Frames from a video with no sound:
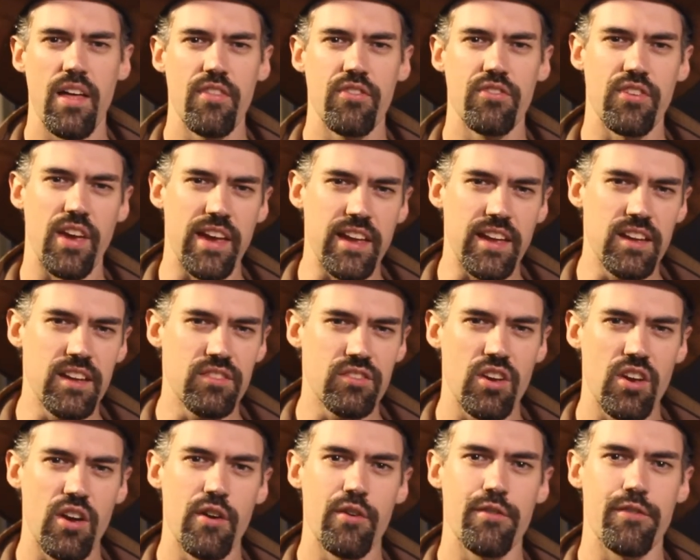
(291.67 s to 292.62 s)
Take it,
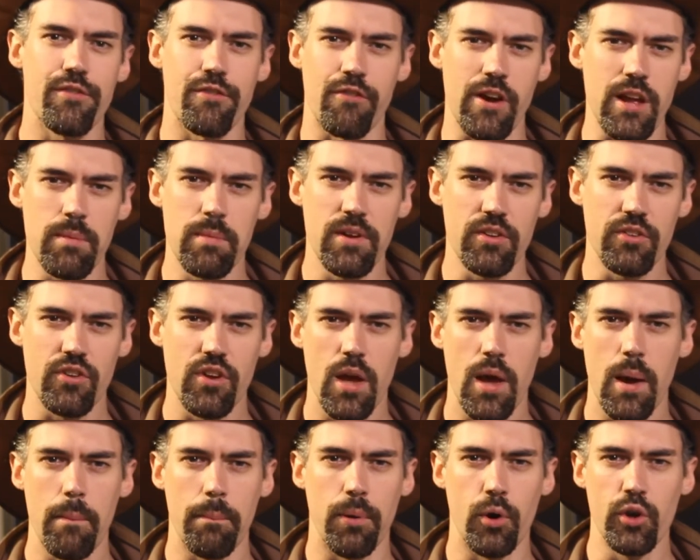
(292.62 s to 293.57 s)
frame it,
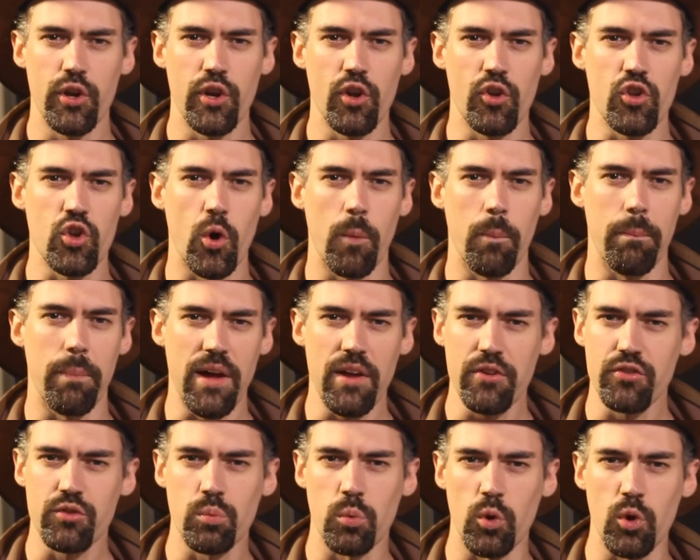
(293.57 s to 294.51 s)
put it on your
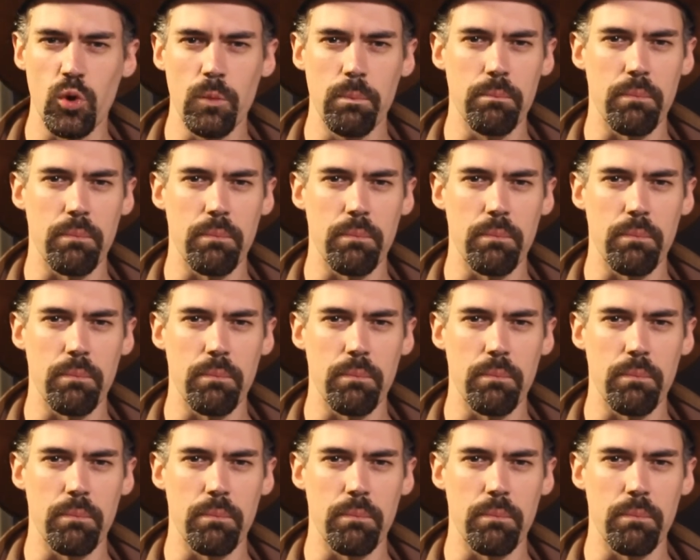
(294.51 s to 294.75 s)
best wall,